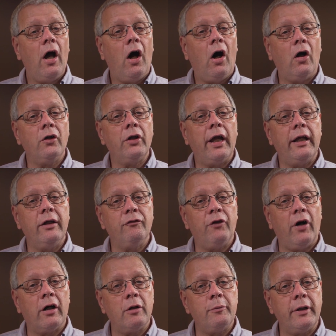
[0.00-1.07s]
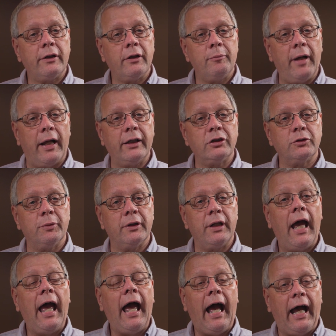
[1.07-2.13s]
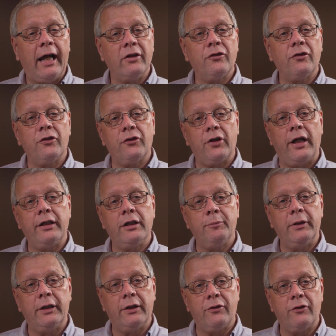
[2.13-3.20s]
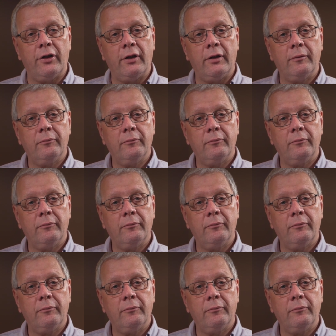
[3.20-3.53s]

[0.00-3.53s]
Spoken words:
on environmental management and sustainability.